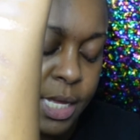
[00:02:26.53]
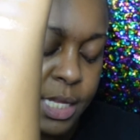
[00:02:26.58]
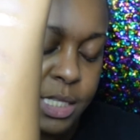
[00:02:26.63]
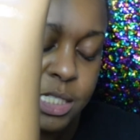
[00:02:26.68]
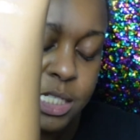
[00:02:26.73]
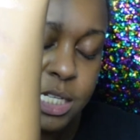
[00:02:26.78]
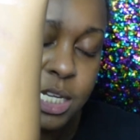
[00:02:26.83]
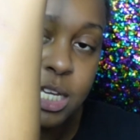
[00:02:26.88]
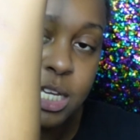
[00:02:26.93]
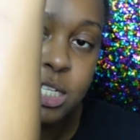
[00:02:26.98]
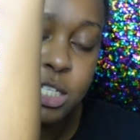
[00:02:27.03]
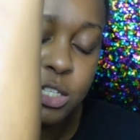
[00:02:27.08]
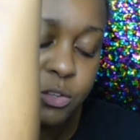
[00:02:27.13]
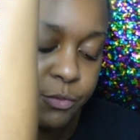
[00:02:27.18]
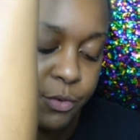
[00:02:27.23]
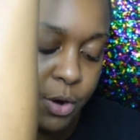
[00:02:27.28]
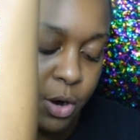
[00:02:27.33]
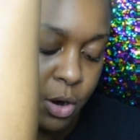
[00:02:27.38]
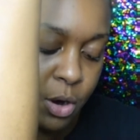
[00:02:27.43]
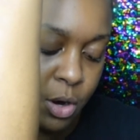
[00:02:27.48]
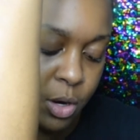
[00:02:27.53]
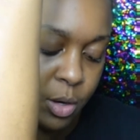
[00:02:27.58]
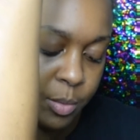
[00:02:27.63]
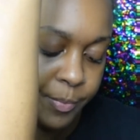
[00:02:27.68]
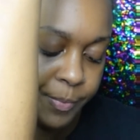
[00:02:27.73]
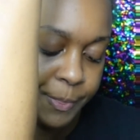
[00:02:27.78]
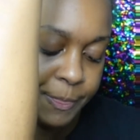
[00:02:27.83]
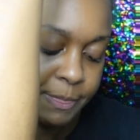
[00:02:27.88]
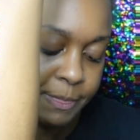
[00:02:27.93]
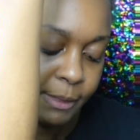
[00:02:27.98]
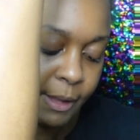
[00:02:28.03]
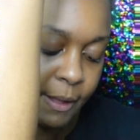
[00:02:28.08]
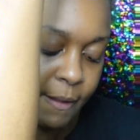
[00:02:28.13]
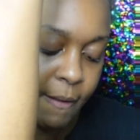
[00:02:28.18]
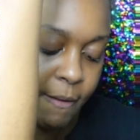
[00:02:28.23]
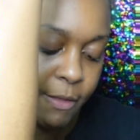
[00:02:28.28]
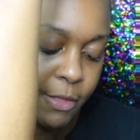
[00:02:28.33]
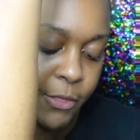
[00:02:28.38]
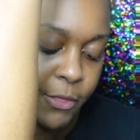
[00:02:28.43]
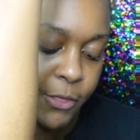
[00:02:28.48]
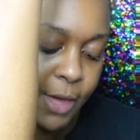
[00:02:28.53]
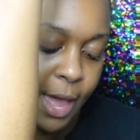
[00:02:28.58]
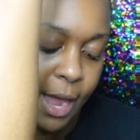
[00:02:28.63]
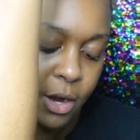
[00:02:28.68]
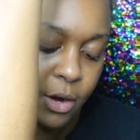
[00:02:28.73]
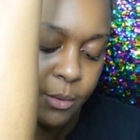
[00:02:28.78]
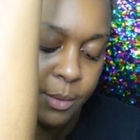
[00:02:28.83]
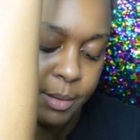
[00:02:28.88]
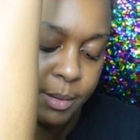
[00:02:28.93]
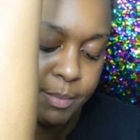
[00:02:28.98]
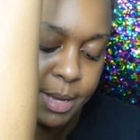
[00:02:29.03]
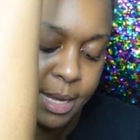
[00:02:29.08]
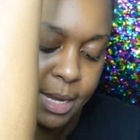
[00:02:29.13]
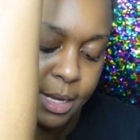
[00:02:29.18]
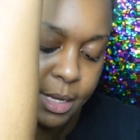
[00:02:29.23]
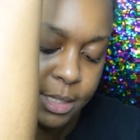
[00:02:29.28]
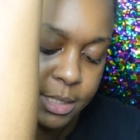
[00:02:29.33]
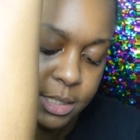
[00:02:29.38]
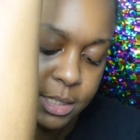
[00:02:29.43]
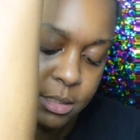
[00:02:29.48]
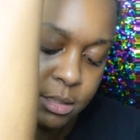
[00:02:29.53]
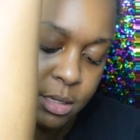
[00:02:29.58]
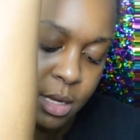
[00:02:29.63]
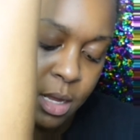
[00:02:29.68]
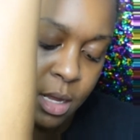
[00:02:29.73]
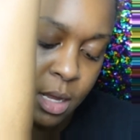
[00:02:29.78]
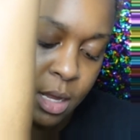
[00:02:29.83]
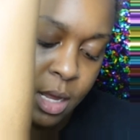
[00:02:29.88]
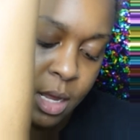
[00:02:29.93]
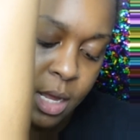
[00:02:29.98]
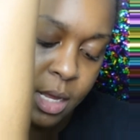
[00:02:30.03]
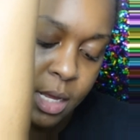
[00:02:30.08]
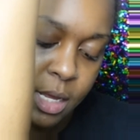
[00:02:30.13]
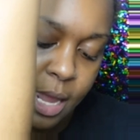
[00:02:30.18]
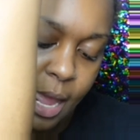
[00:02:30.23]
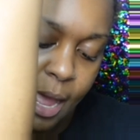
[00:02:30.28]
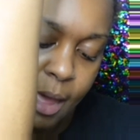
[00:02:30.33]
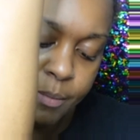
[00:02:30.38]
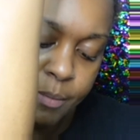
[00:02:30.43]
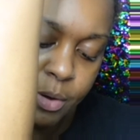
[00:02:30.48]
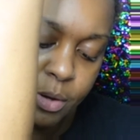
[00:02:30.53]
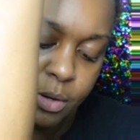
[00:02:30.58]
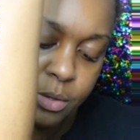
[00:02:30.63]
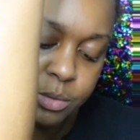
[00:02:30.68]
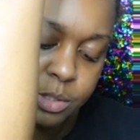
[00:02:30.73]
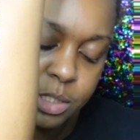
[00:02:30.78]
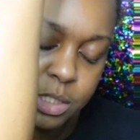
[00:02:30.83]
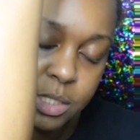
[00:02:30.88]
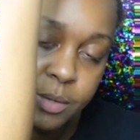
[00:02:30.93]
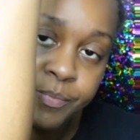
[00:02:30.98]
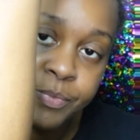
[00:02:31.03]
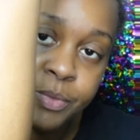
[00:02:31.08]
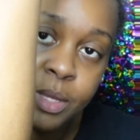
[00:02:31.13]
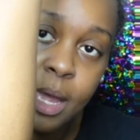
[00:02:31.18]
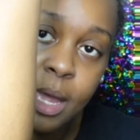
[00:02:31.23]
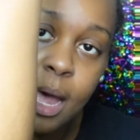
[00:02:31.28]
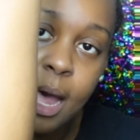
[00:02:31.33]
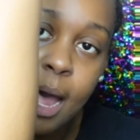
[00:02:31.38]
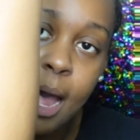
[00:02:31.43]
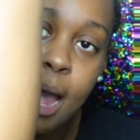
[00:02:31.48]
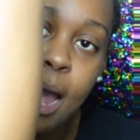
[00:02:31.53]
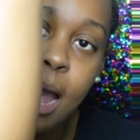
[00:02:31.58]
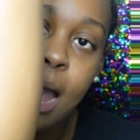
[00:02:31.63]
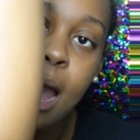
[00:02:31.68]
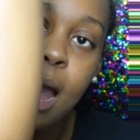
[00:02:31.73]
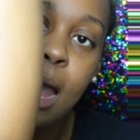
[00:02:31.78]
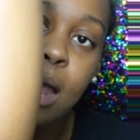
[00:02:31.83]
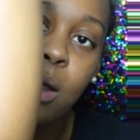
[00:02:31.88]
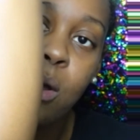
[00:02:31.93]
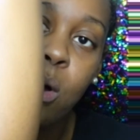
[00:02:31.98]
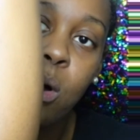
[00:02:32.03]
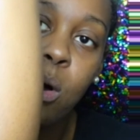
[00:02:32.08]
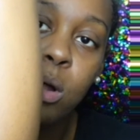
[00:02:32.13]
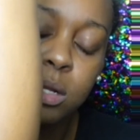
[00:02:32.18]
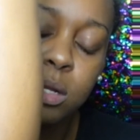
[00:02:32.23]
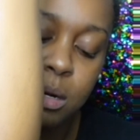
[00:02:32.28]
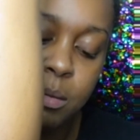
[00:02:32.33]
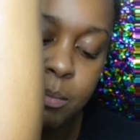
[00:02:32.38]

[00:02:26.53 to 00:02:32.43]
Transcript: Tis Firm, Thackeray Binks, Yabos, I Call It a